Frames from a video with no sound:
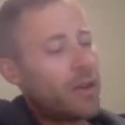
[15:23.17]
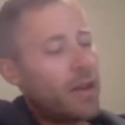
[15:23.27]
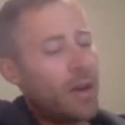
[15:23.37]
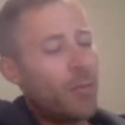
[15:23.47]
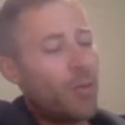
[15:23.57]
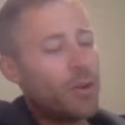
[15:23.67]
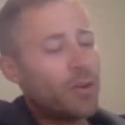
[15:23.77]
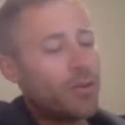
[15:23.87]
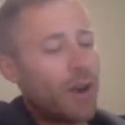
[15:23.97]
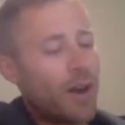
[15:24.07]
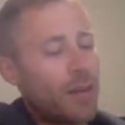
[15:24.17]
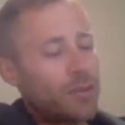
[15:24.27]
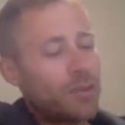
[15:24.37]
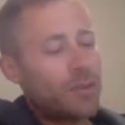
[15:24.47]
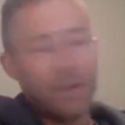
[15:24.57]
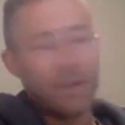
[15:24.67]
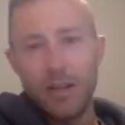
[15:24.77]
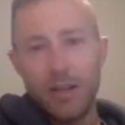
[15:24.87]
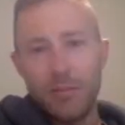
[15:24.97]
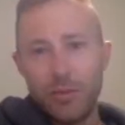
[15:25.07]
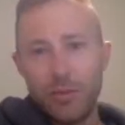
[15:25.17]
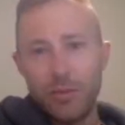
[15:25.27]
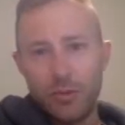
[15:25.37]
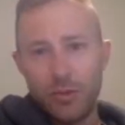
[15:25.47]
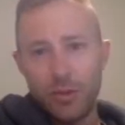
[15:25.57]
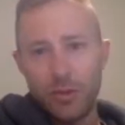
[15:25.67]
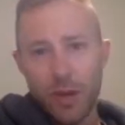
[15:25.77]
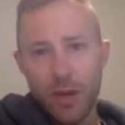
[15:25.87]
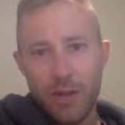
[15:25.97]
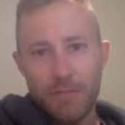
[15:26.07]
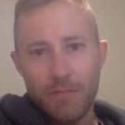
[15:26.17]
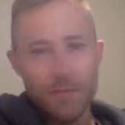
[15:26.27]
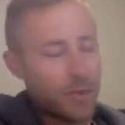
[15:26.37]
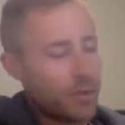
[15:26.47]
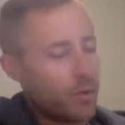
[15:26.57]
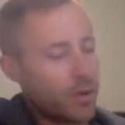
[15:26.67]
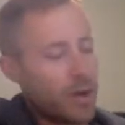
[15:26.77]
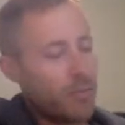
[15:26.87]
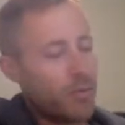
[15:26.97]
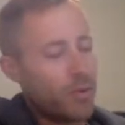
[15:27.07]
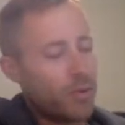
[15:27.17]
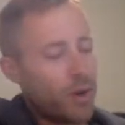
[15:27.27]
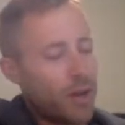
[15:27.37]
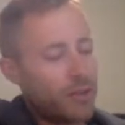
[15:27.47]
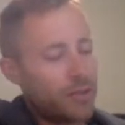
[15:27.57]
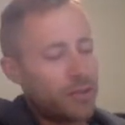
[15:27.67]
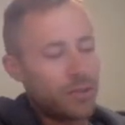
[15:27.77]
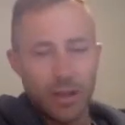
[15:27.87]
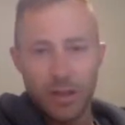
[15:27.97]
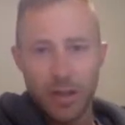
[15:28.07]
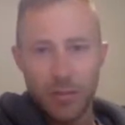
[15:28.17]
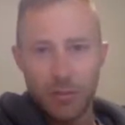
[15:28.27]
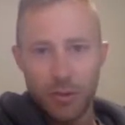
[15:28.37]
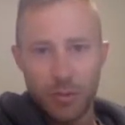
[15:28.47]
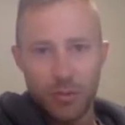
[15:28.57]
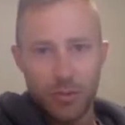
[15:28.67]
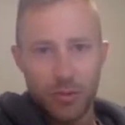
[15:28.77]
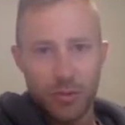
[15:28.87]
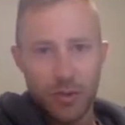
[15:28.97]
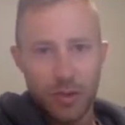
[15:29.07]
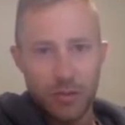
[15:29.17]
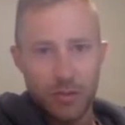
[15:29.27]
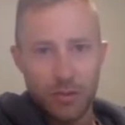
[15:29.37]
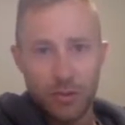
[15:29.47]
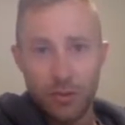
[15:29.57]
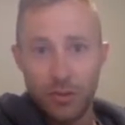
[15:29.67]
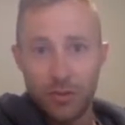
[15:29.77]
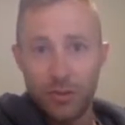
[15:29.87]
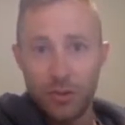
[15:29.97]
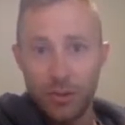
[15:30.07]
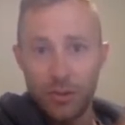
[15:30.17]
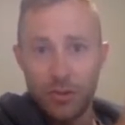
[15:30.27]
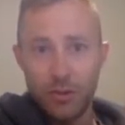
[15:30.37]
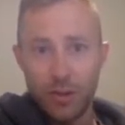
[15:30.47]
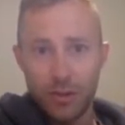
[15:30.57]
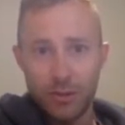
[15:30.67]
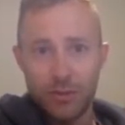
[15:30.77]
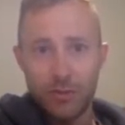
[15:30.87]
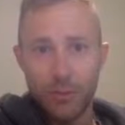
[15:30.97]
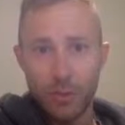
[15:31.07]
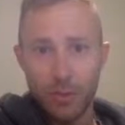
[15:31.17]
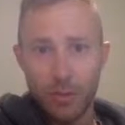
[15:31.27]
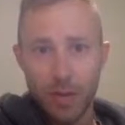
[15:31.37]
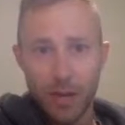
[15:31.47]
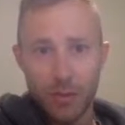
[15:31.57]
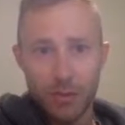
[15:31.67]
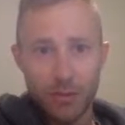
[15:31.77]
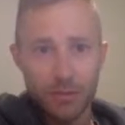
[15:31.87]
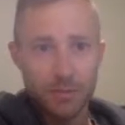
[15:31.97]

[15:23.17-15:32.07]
M1 drops and M2 moves to the right, or M1 rises and M2 moves to the left. So there's only two directions, forward and backwards.